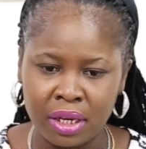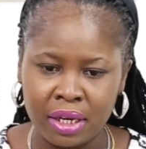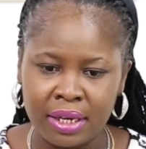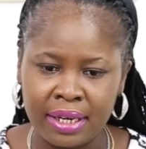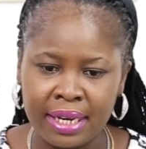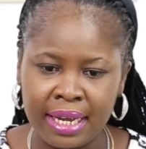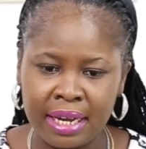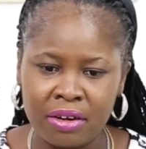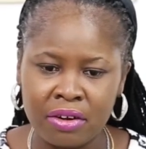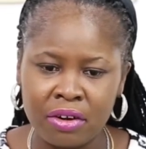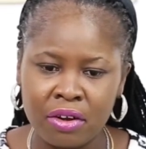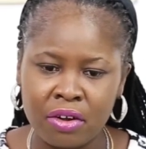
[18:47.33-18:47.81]

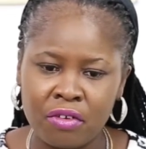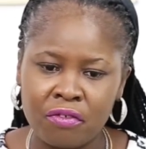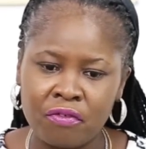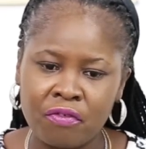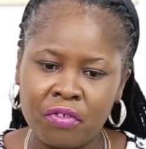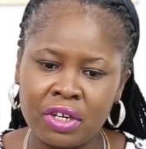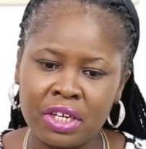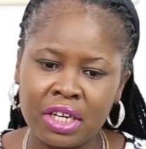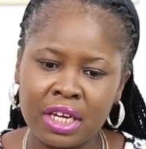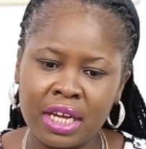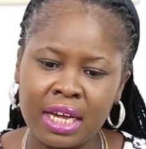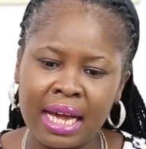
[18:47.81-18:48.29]
Then
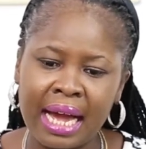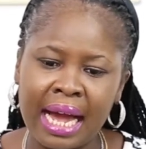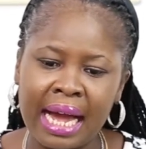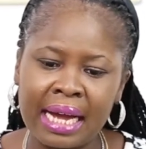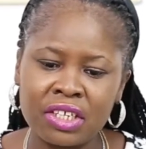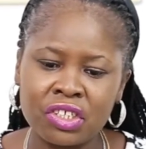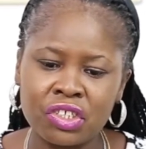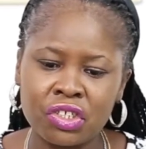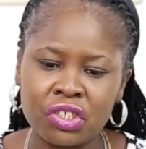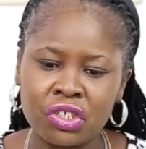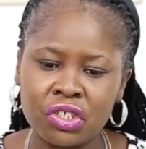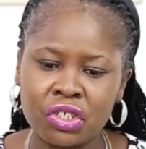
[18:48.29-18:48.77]
for the
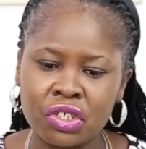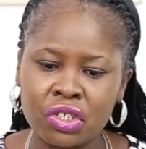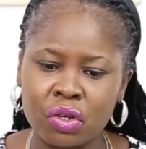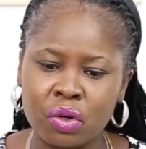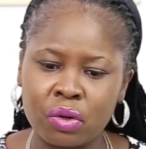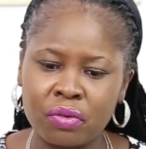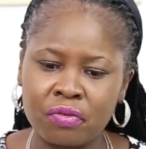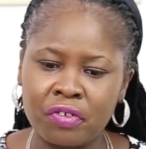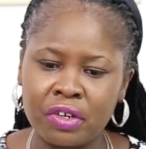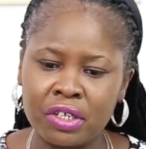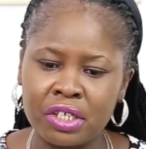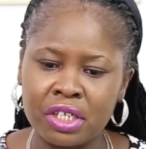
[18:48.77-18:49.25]
cash
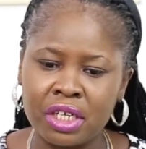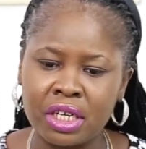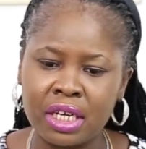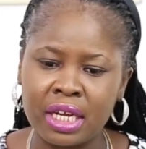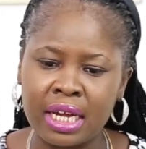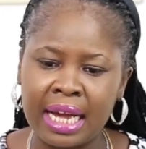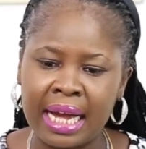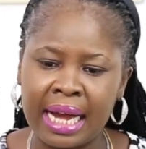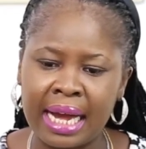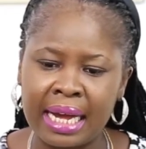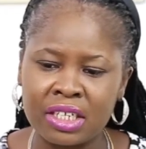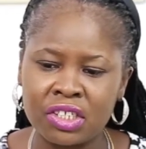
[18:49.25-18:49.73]

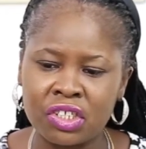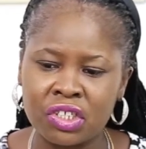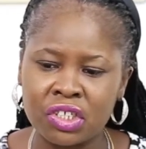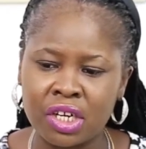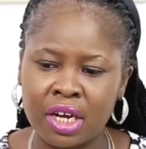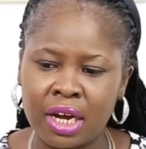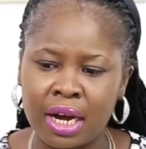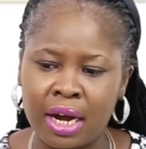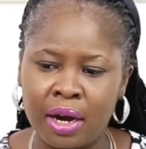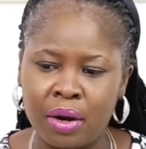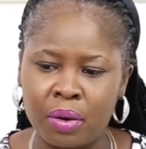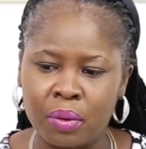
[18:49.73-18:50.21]

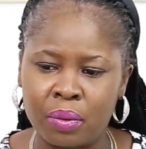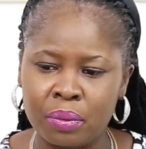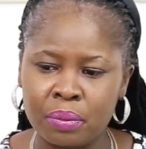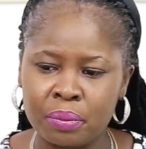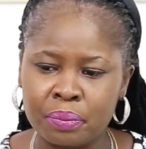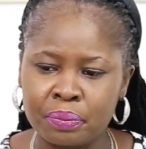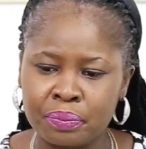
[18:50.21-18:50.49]
cow,